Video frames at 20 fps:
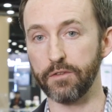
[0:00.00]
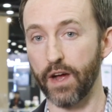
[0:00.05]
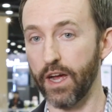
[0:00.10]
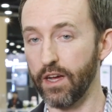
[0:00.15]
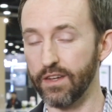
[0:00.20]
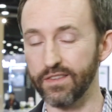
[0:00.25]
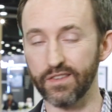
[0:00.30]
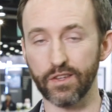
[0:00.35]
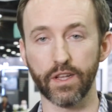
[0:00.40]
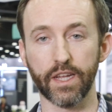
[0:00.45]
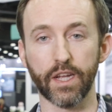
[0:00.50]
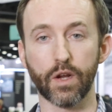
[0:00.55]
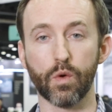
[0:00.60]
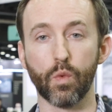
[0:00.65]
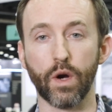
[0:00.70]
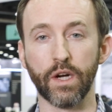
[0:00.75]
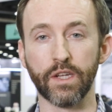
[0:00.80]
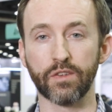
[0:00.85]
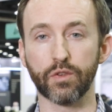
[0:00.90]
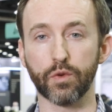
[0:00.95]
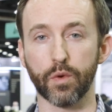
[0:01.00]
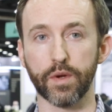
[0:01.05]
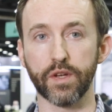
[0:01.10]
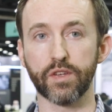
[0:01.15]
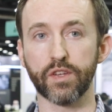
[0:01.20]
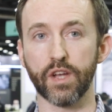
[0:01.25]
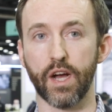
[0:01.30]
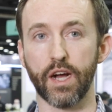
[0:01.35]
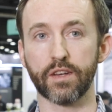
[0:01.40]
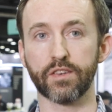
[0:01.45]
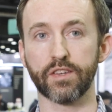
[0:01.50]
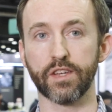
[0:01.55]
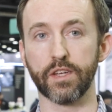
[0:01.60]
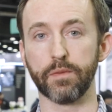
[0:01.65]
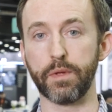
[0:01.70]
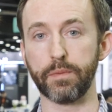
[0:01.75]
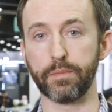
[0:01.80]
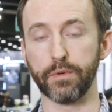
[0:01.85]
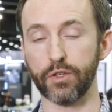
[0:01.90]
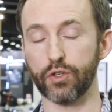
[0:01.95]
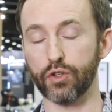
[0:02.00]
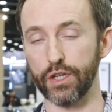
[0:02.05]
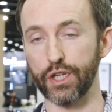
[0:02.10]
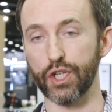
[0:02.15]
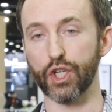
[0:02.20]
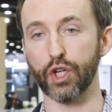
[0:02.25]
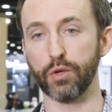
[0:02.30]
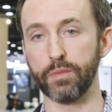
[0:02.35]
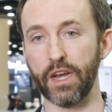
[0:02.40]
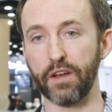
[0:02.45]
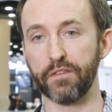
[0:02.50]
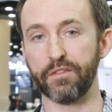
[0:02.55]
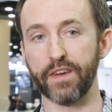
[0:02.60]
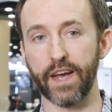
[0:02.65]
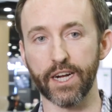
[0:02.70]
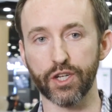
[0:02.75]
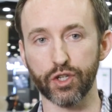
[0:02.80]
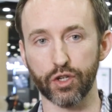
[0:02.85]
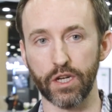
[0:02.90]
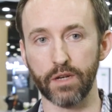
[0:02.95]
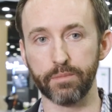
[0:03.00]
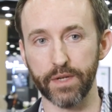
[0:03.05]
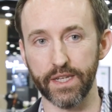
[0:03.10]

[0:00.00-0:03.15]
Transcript: I also like ones where we talk to people in traditional manufacturing,